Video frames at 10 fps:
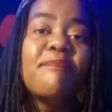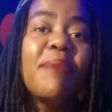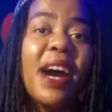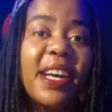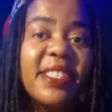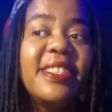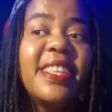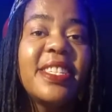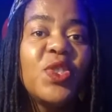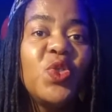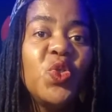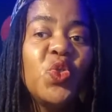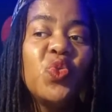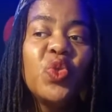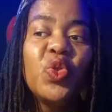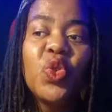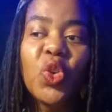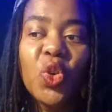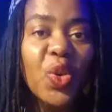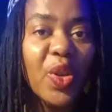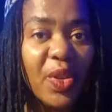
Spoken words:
part that you will go